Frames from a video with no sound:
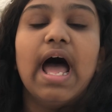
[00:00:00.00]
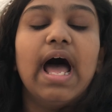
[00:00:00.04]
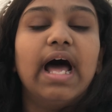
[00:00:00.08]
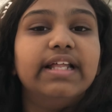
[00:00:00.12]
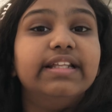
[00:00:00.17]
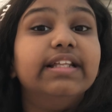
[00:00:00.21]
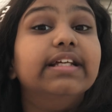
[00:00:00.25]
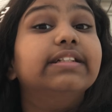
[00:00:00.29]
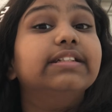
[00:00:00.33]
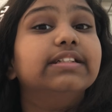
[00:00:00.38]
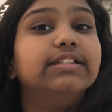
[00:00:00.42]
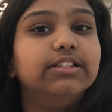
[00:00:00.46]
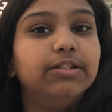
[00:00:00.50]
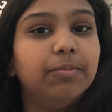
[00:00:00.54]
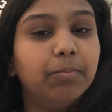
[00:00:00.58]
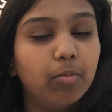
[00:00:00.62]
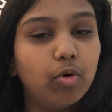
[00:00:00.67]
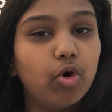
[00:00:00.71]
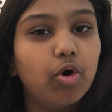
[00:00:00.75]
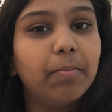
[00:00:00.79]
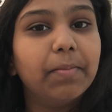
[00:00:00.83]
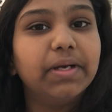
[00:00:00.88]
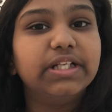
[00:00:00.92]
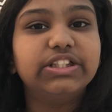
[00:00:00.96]
This is the
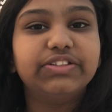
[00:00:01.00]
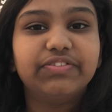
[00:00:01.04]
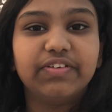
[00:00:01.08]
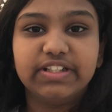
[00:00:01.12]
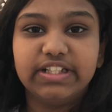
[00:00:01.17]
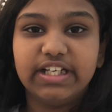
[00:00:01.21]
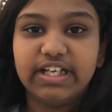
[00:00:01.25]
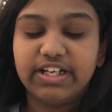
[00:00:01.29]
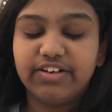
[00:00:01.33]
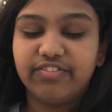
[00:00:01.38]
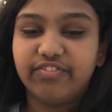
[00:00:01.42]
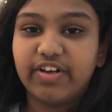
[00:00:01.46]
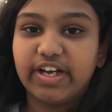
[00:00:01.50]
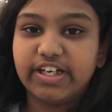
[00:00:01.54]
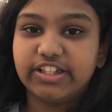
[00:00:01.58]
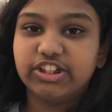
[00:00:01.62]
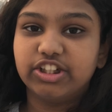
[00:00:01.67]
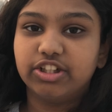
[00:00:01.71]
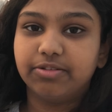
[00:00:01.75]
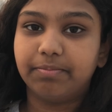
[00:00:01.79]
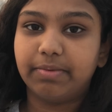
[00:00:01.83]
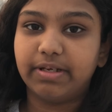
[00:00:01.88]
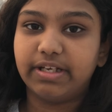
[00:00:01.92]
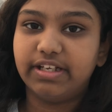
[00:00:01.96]
moment where the
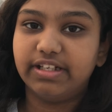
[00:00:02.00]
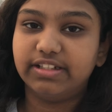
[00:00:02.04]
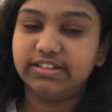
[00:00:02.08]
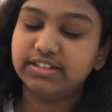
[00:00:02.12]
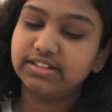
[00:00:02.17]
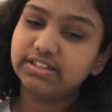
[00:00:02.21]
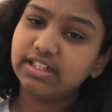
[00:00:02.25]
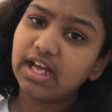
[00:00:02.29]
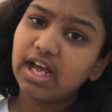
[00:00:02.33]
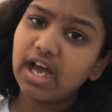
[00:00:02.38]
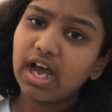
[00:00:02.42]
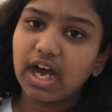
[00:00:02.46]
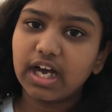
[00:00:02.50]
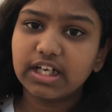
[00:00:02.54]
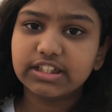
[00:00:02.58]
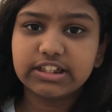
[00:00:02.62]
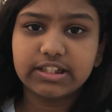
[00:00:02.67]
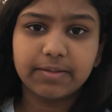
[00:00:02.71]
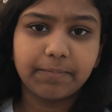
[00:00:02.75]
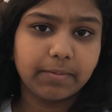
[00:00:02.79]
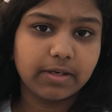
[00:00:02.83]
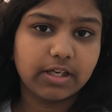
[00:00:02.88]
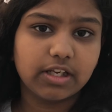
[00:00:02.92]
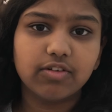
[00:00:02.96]
infection begins. A
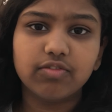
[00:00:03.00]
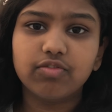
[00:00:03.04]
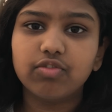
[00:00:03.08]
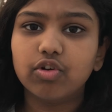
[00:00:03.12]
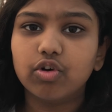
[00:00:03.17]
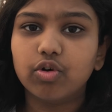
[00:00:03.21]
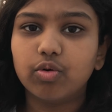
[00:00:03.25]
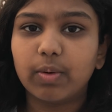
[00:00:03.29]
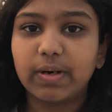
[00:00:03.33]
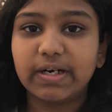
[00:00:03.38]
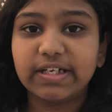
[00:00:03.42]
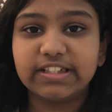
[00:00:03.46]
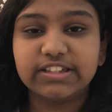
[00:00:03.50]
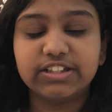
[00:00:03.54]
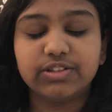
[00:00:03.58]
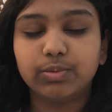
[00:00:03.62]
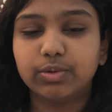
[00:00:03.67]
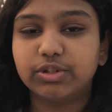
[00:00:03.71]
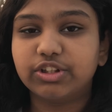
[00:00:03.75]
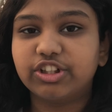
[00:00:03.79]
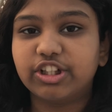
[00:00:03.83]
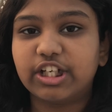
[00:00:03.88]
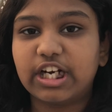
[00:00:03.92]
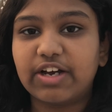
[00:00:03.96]
typical flu virus
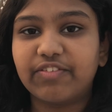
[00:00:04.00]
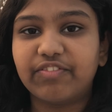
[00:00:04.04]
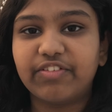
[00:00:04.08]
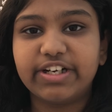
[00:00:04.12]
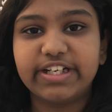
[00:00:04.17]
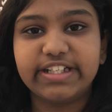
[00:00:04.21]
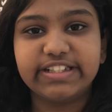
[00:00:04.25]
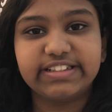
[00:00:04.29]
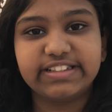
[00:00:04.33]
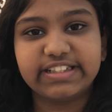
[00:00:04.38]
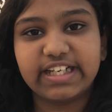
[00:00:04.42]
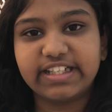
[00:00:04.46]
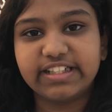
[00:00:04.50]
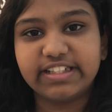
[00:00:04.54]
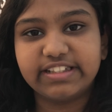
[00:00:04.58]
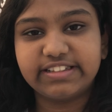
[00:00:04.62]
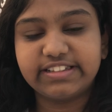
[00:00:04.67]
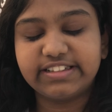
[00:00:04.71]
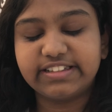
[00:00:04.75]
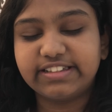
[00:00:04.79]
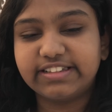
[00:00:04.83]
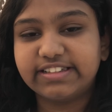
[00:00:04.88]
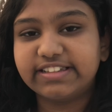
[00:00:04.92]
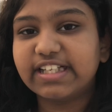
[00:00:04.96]
would travel inside a
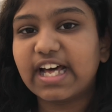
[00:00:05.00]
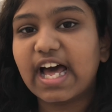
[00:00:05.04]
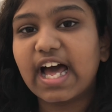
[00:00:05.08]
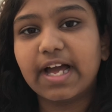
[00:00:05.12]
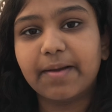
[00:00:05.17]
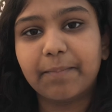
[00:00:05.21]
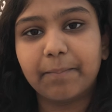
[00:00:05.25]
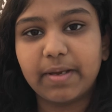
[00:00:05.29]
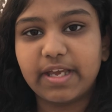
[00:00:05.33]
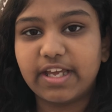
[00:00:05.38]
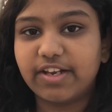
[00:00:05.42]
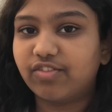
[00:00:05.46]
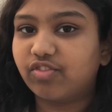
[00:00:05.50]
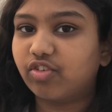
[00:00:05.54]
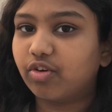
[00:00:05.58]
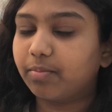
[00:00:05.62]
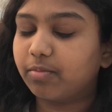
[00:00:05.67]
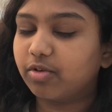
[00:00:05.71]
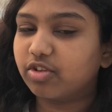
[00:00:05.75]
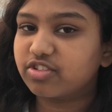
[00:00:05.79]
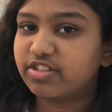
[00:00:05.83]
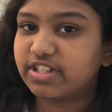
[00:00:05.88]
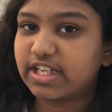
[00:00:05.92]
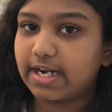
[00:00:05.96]
sac made from
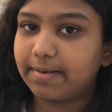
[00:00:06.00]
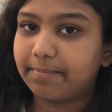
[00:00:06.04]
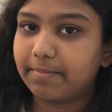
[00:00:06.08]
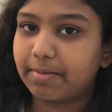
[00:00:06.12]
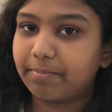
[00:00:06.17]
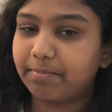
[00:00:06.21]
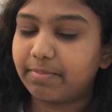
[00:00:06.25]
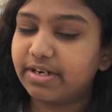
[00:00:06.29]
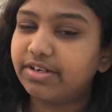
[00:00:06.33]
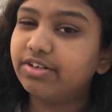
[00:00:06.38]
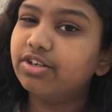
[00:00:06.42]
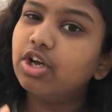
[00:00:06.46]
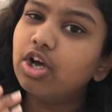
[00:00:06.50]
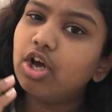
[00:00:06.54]
your cell membrane